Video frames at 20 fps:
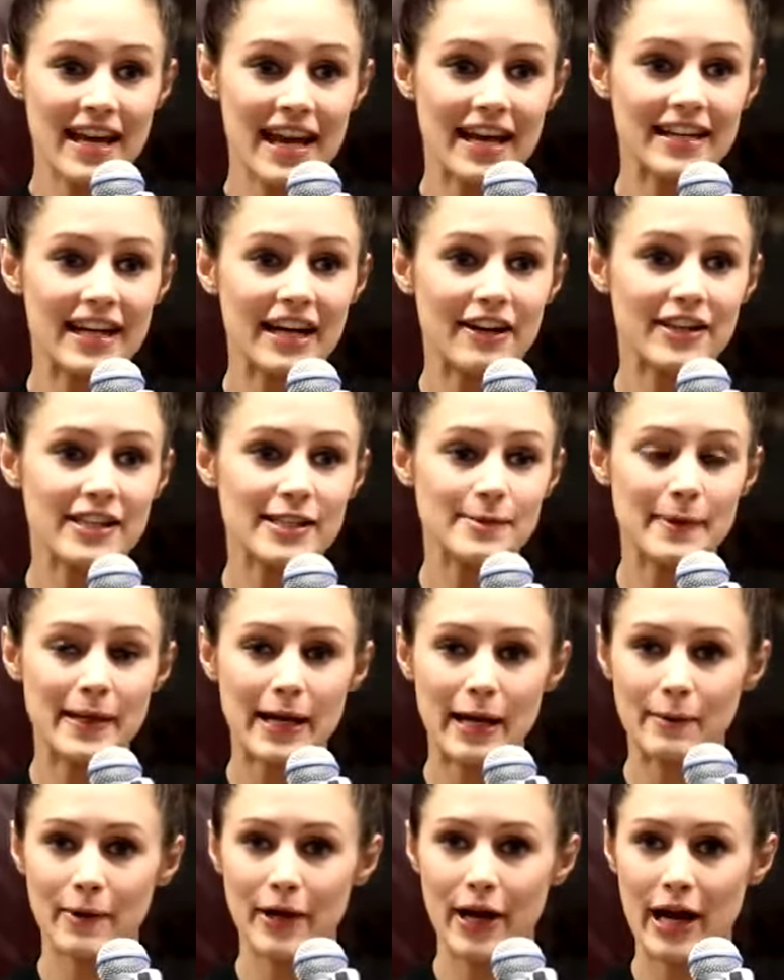And now he's
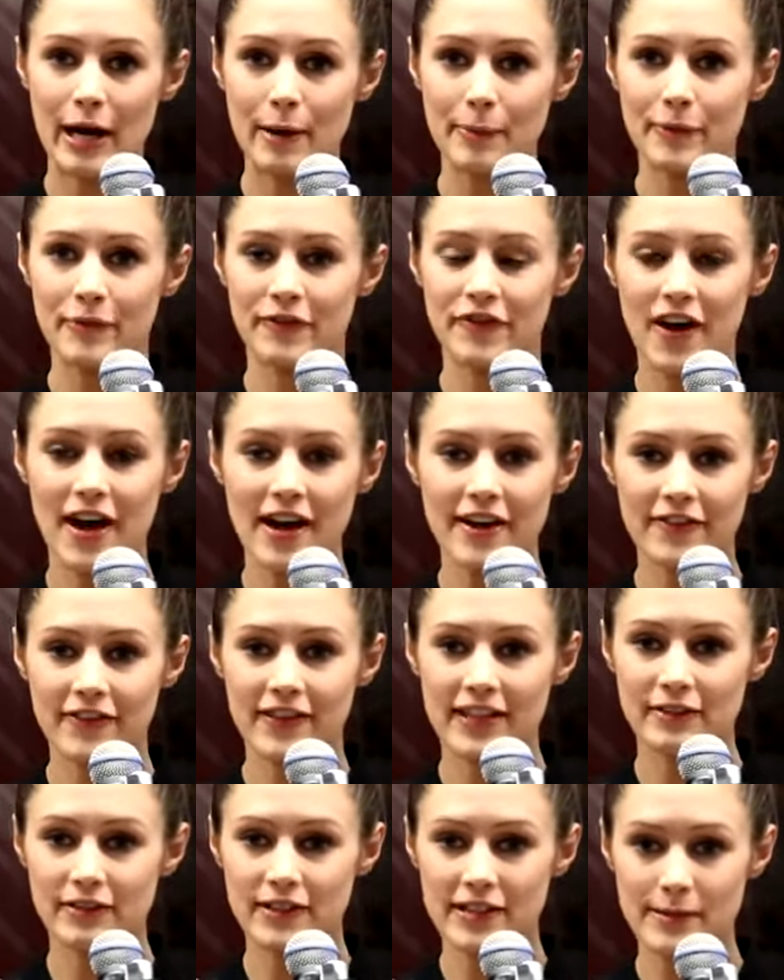been able to help five,
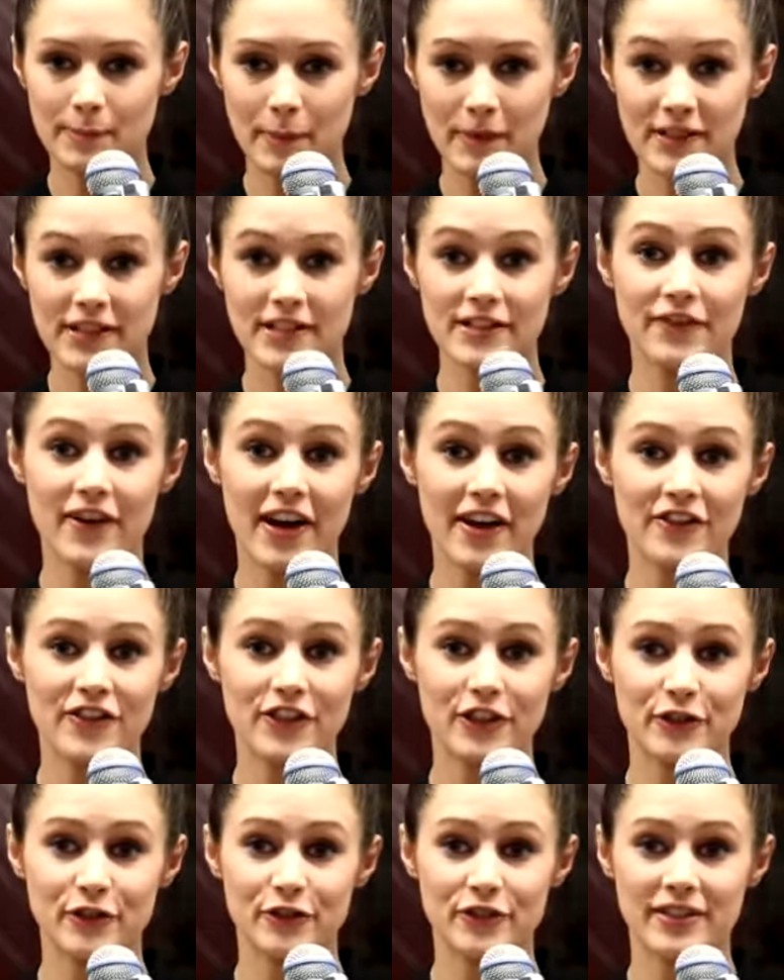he sponsors five
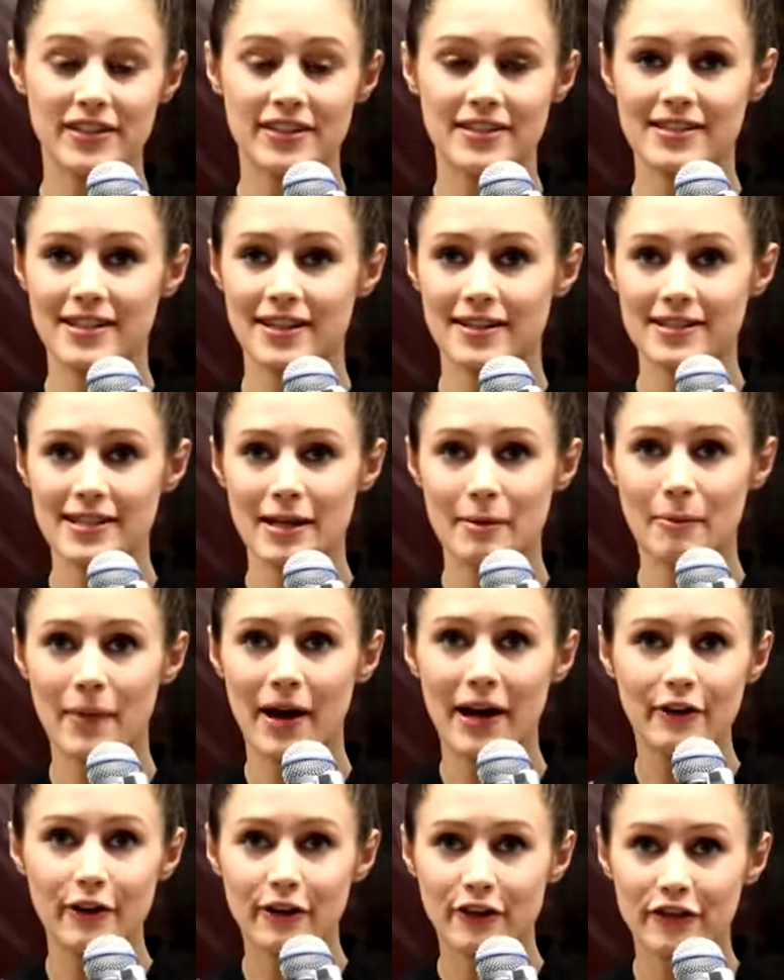children. He's done some
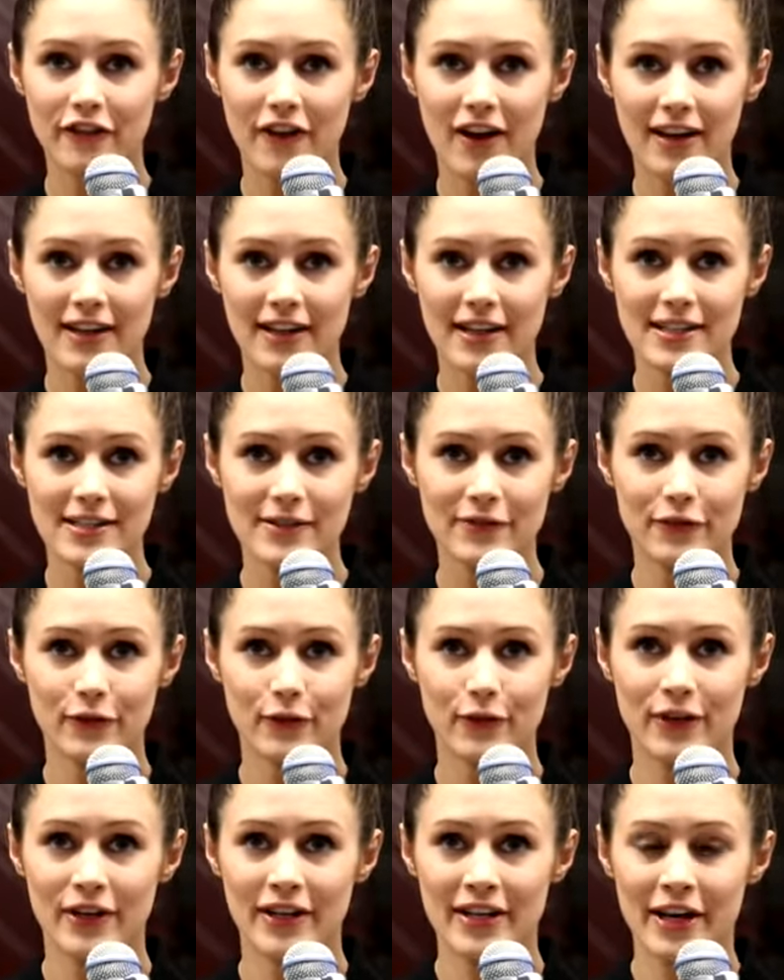microfinance
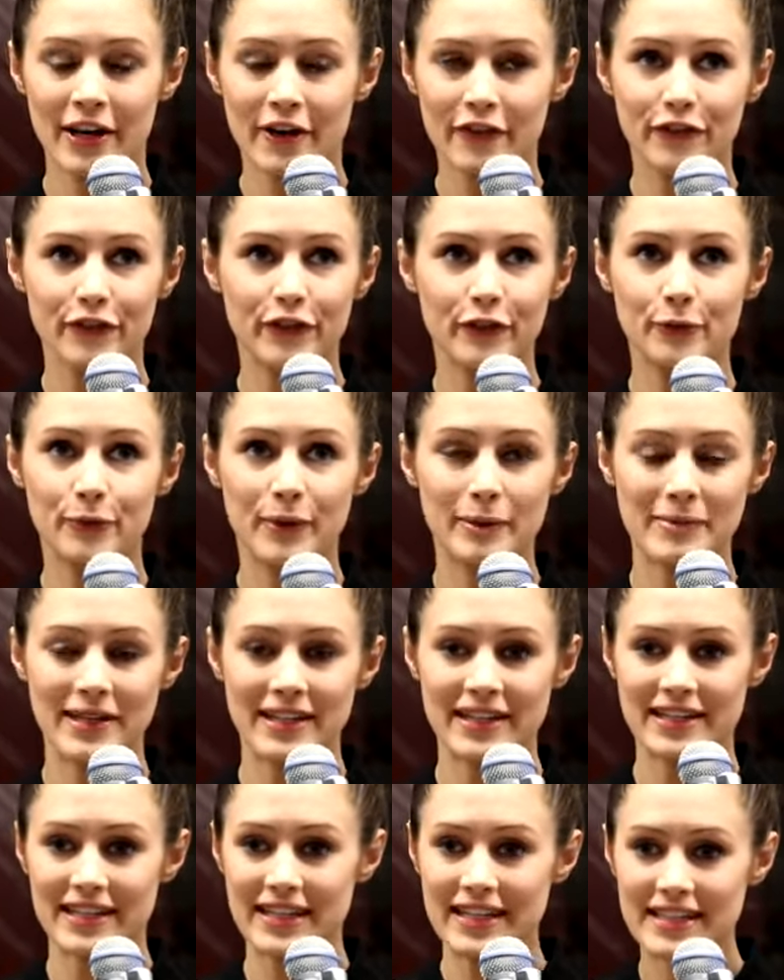for a few
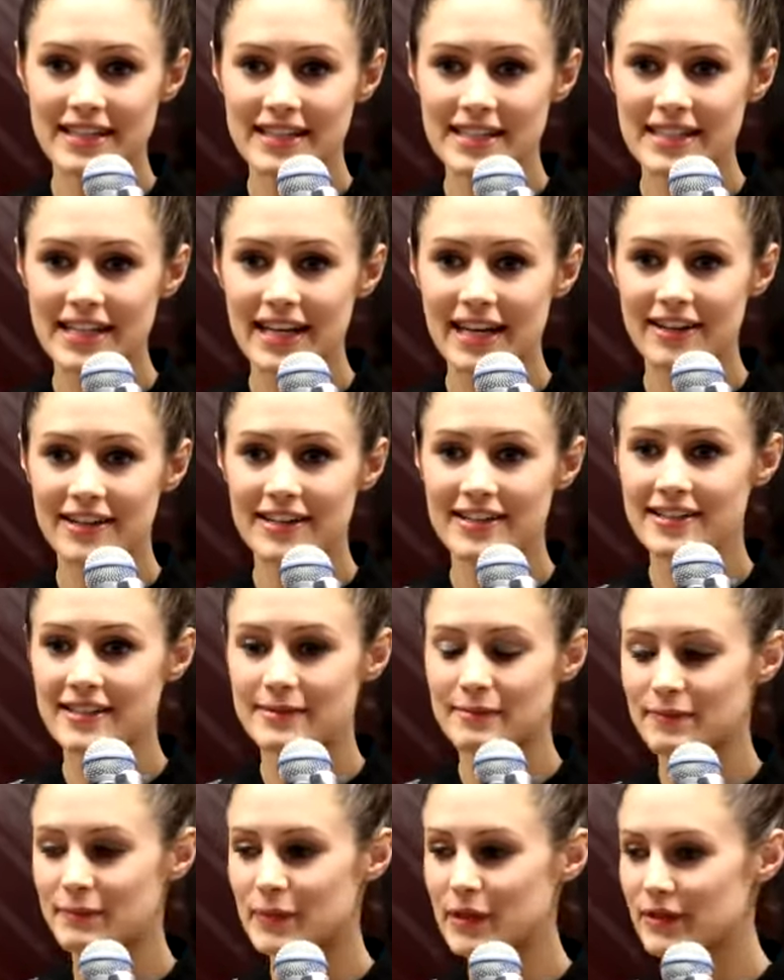women in India.
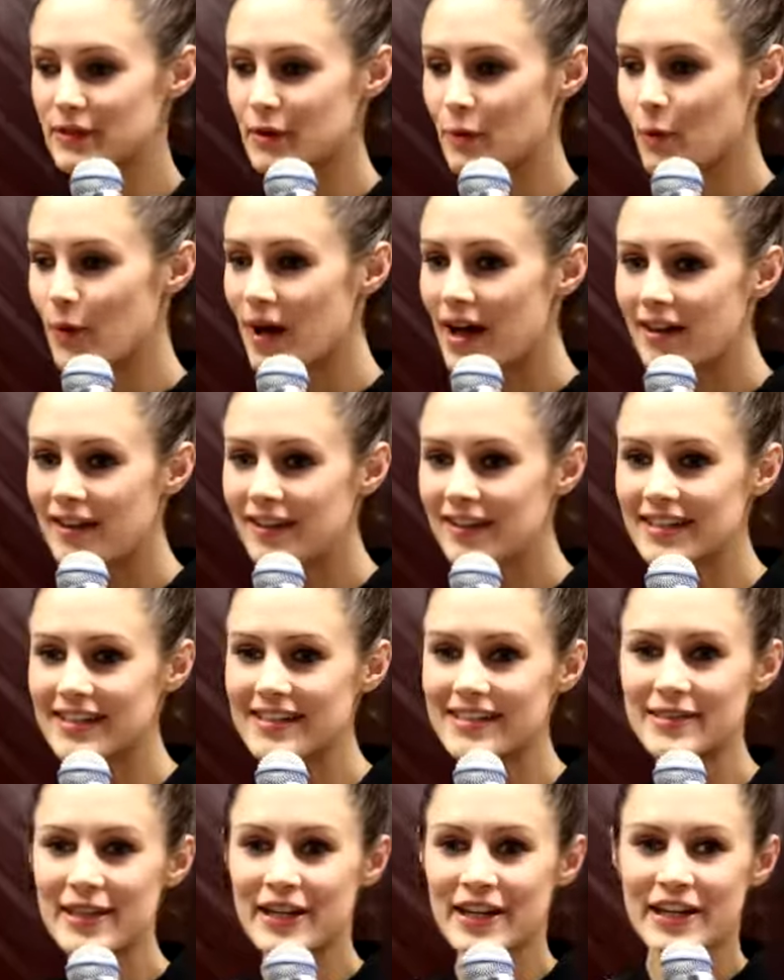He's built a well.
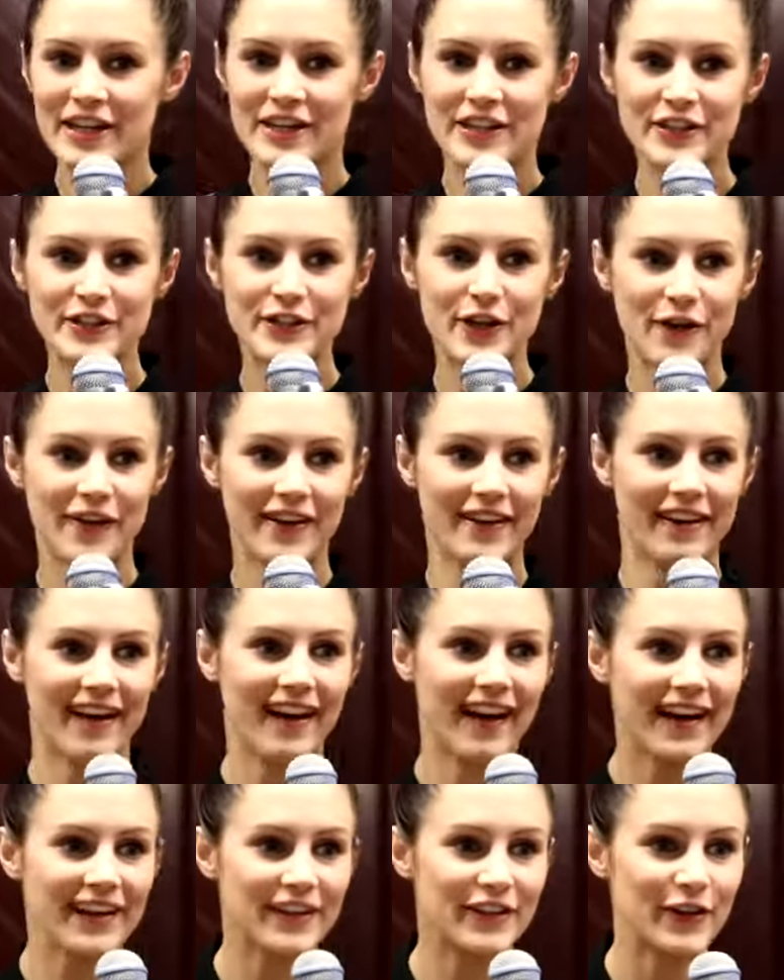He's just going
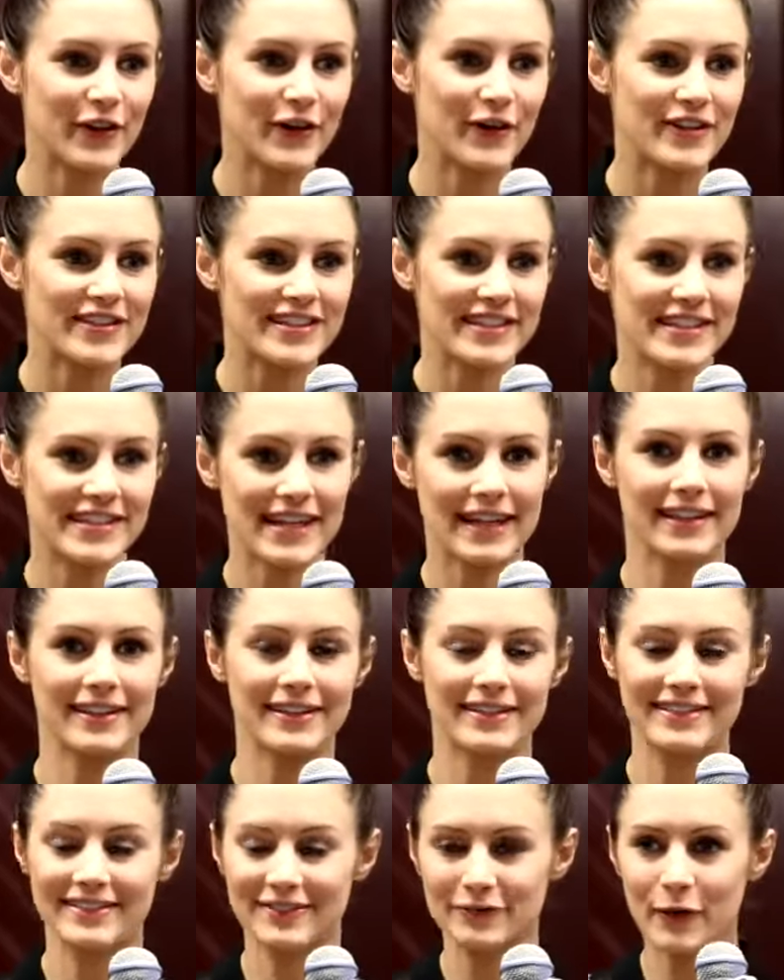hardcore, just sell,
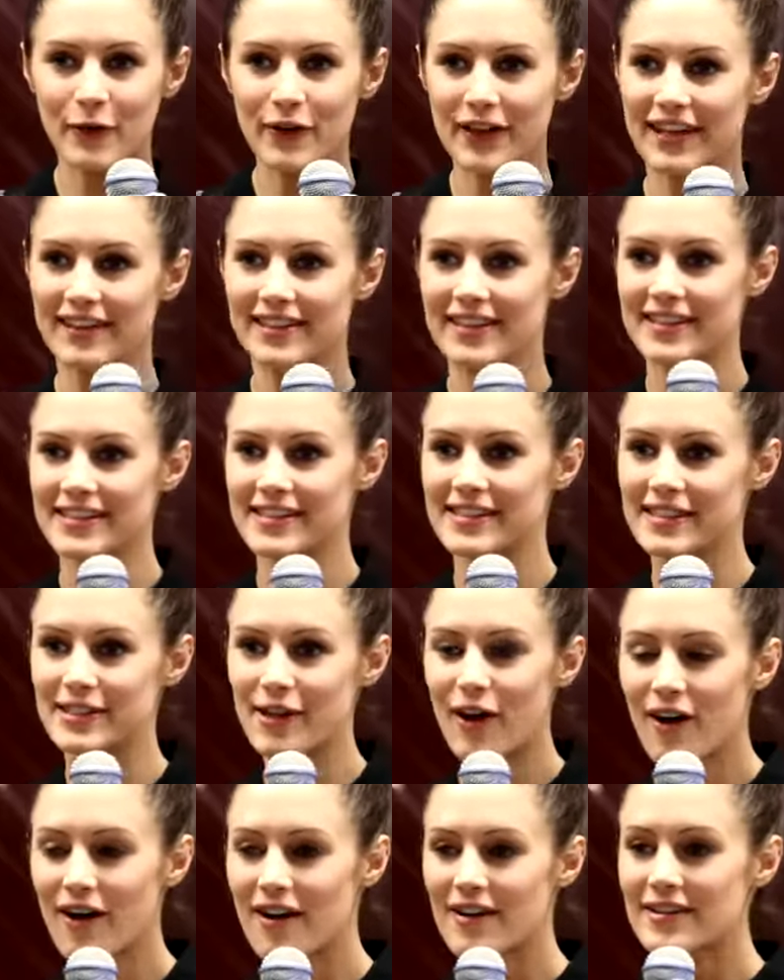walking these
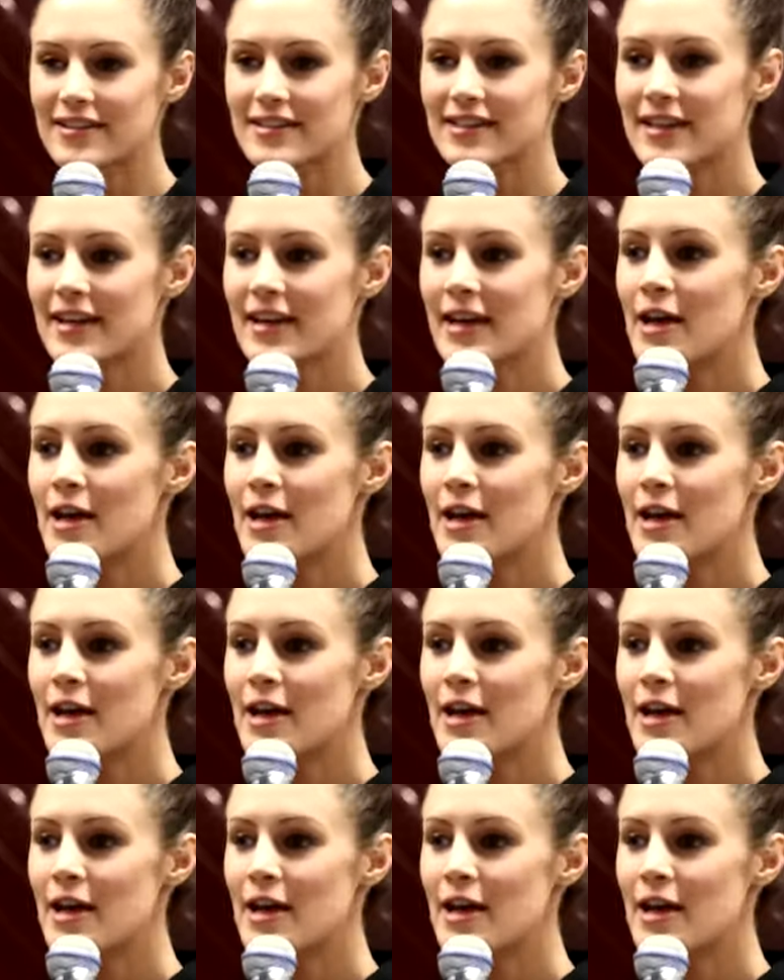dogs.